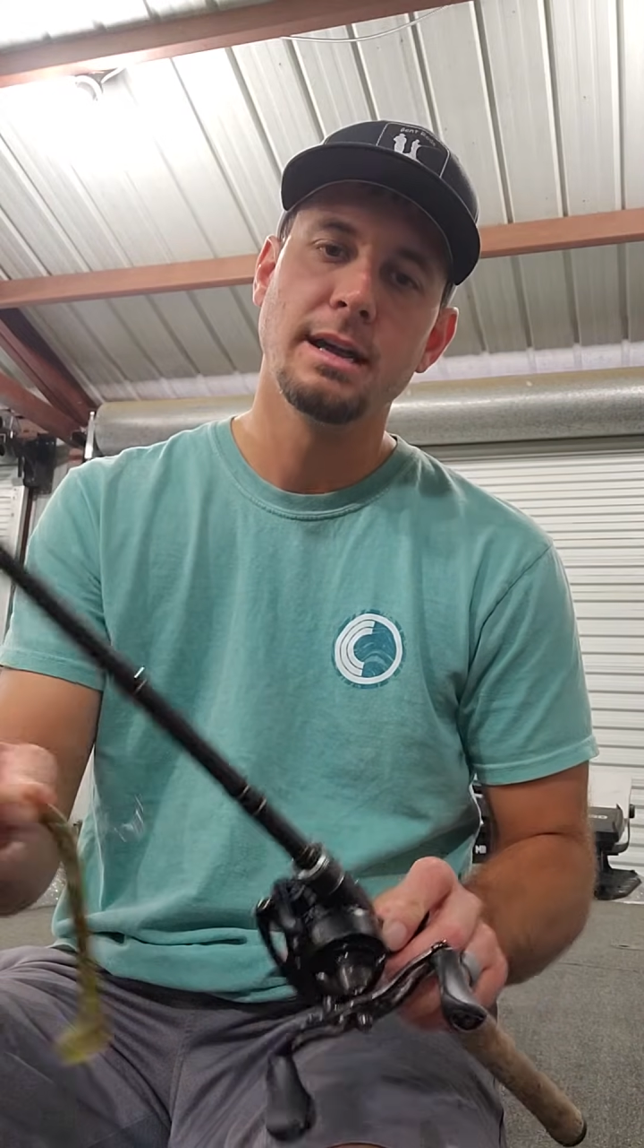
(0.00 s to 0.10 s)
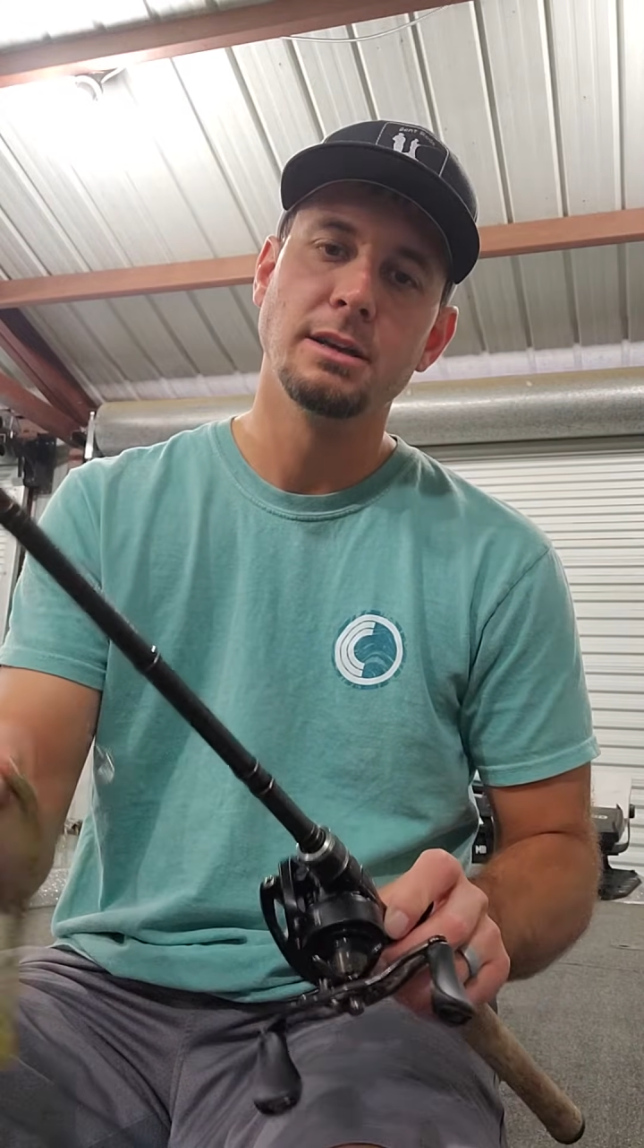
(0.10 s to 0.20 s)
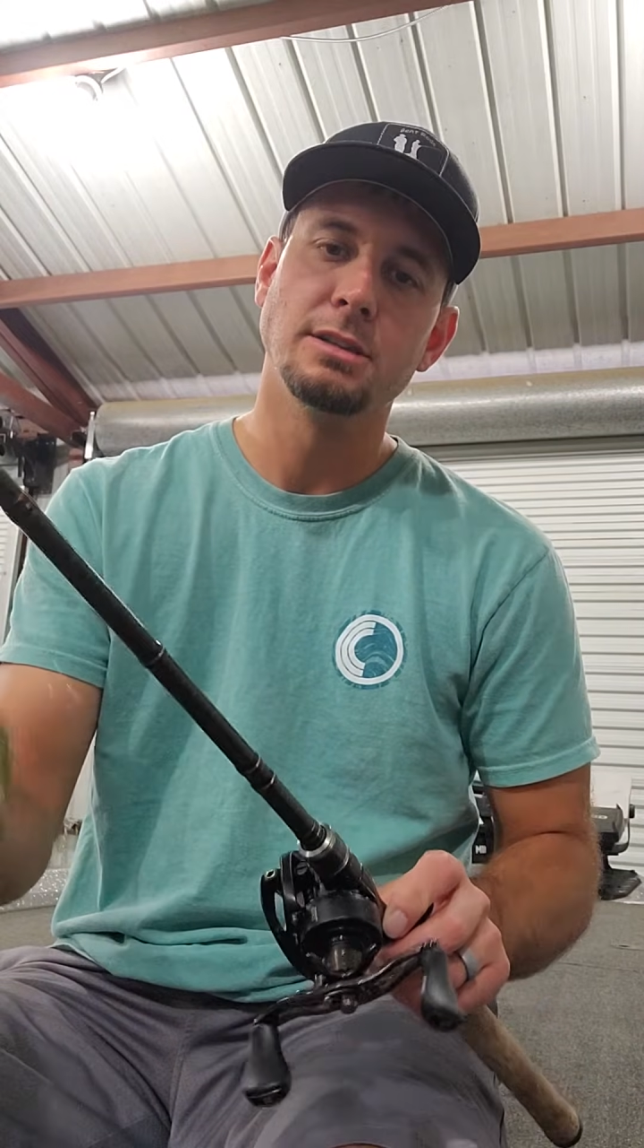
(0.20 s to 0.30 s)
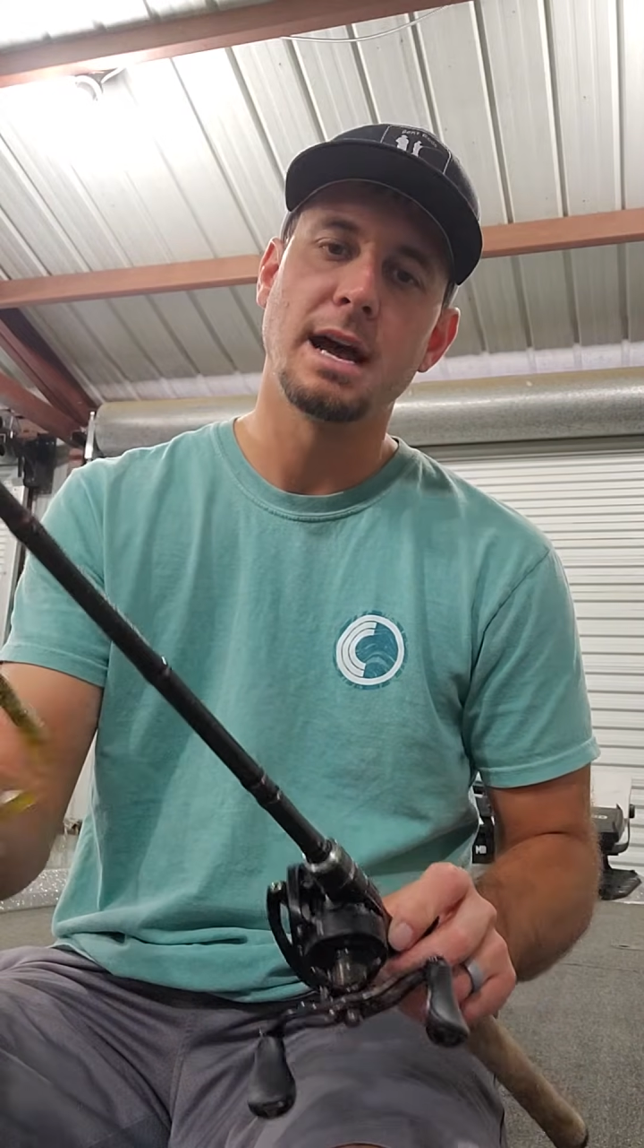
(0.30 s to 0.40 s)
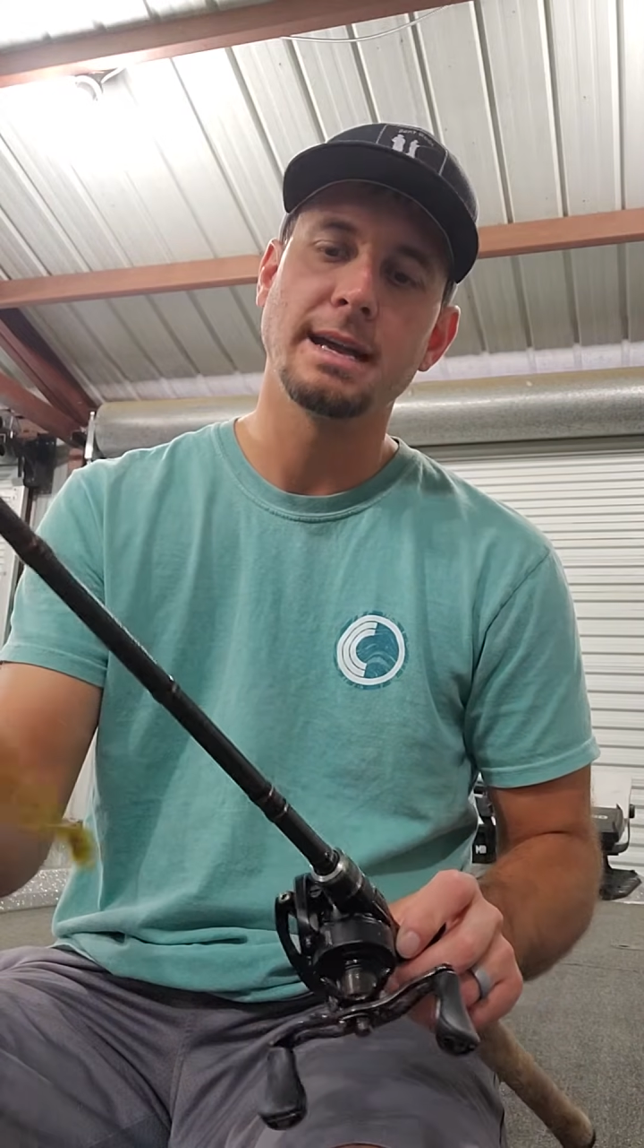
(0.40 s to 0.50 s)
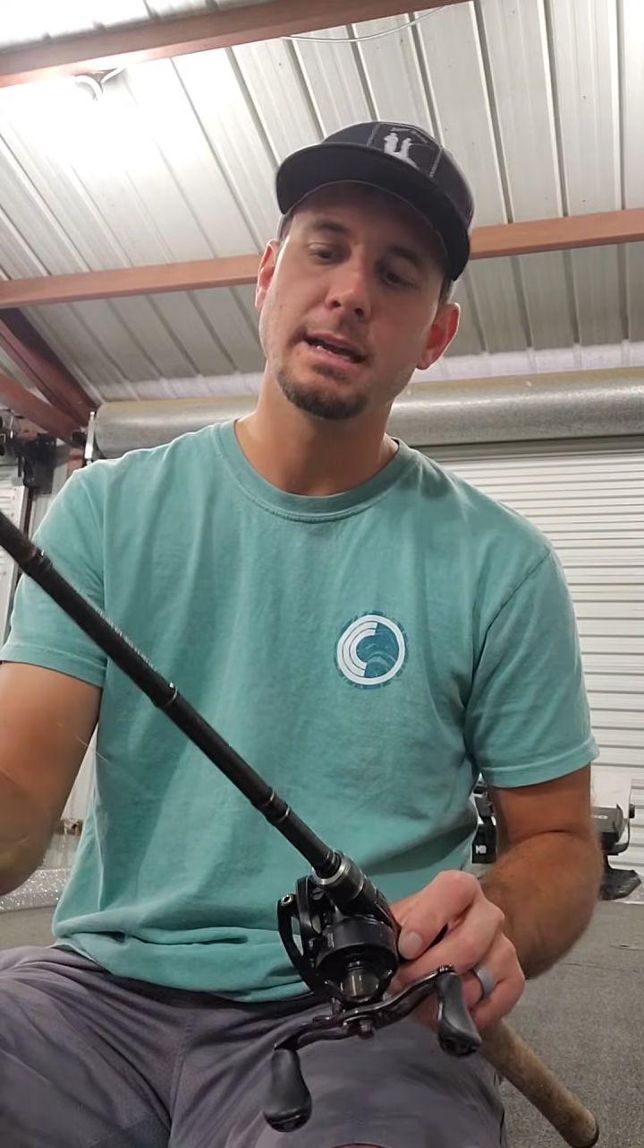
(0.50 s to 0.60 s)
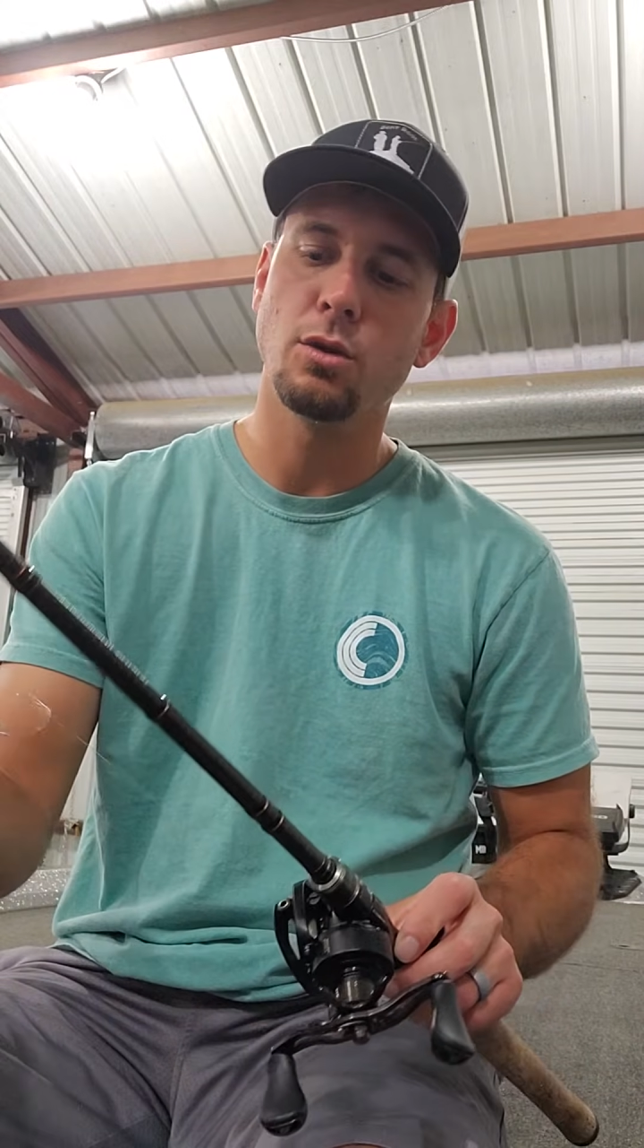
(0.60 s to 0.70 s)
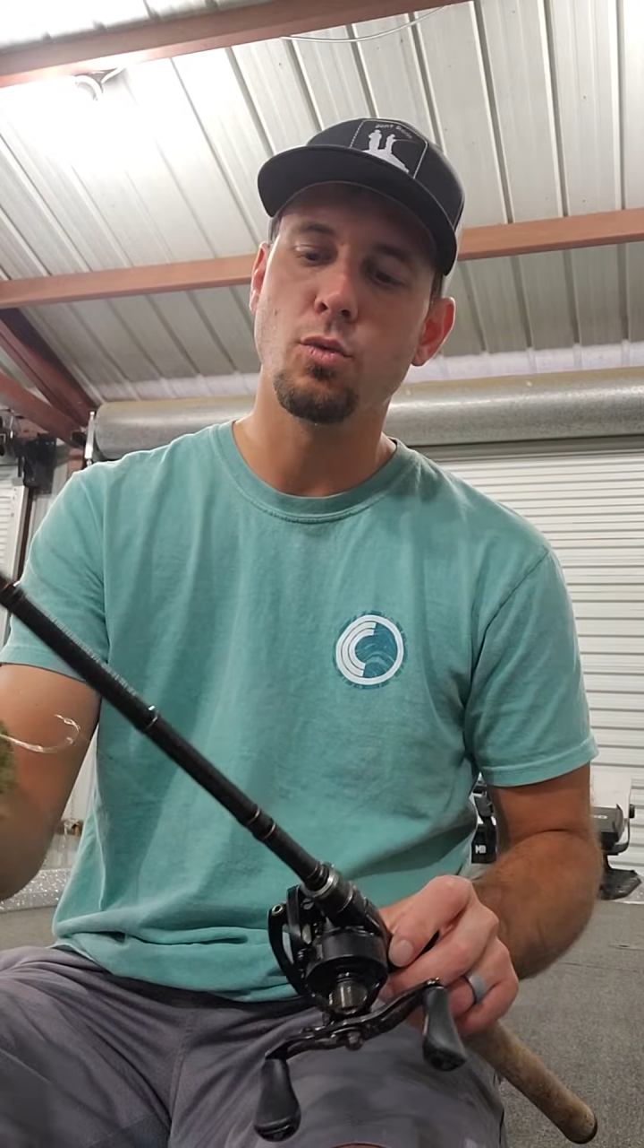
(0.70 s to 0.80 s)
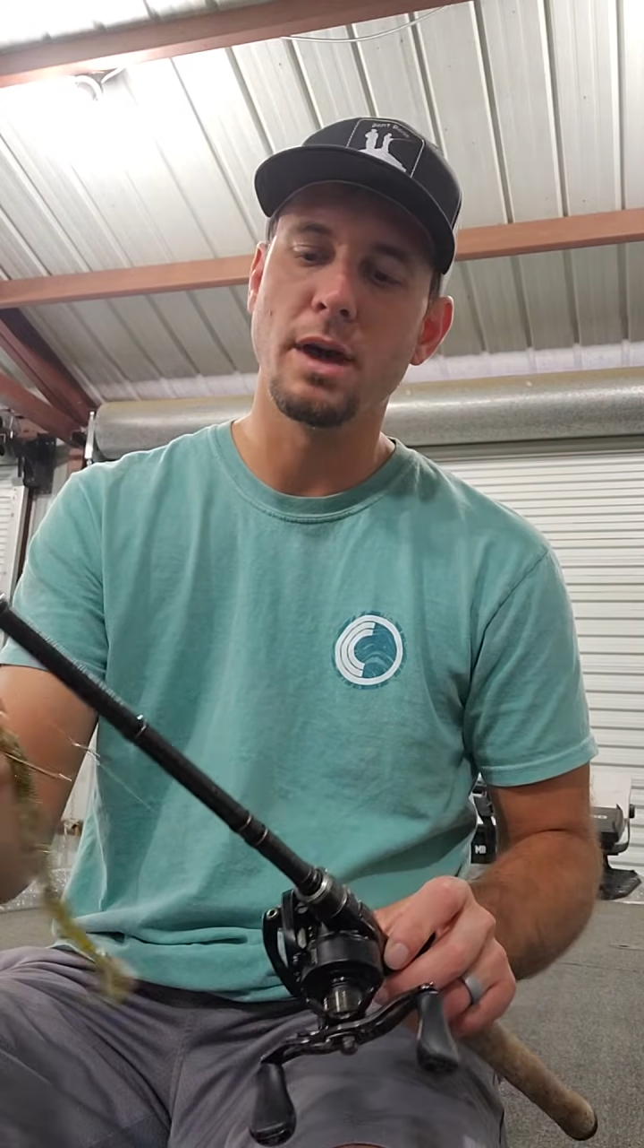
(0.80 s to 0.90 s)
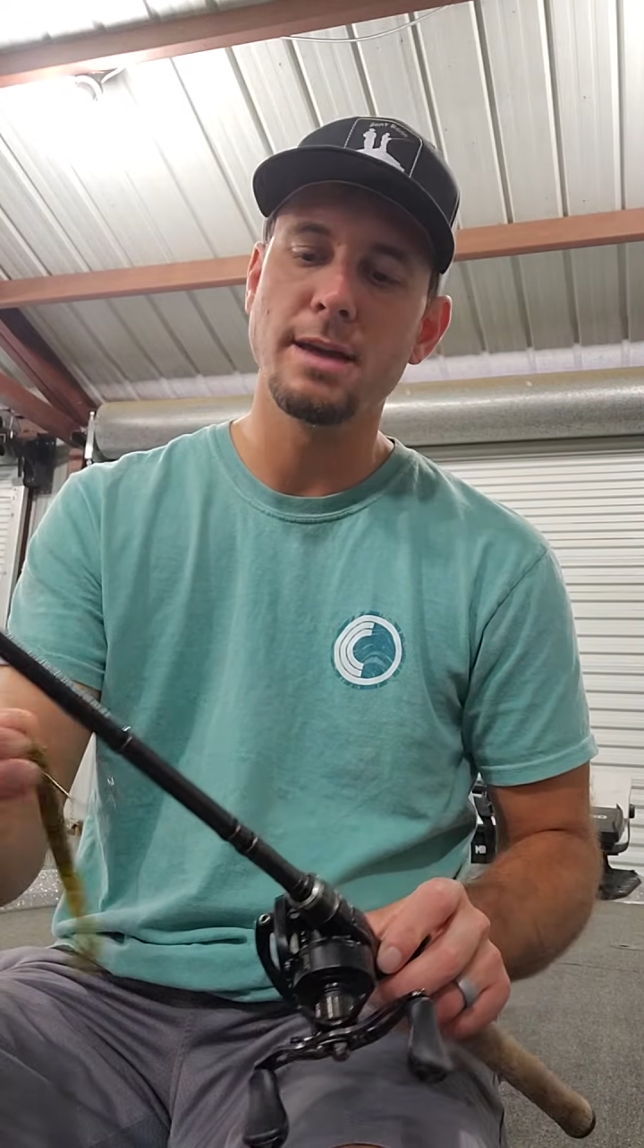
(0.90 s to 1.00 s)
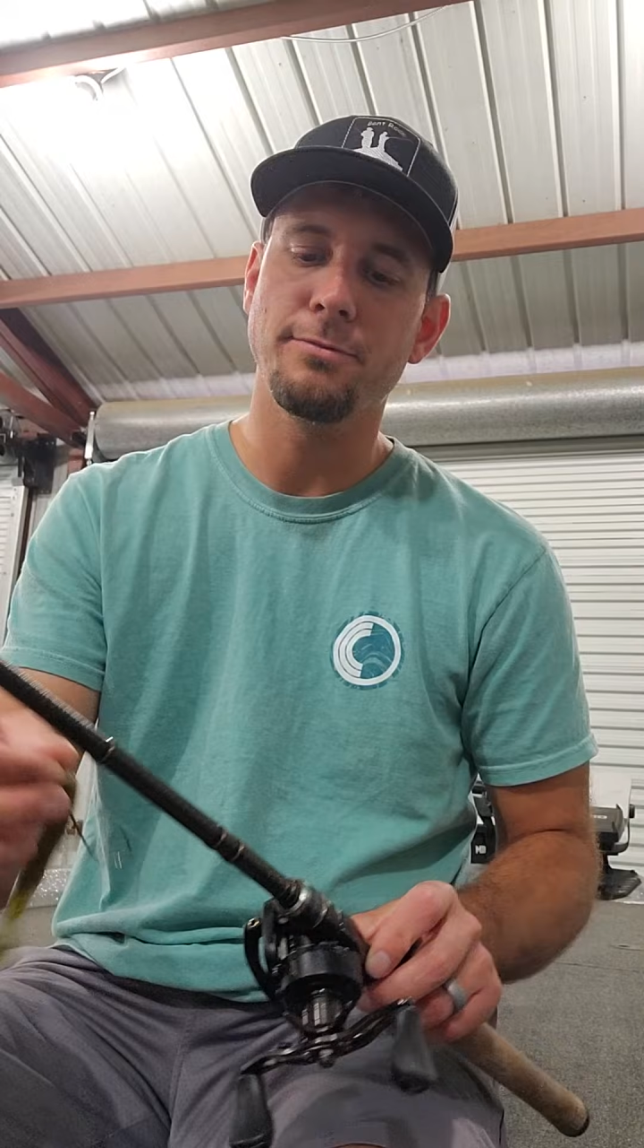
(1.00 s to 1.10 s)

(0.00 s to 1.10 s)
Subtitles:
is I get away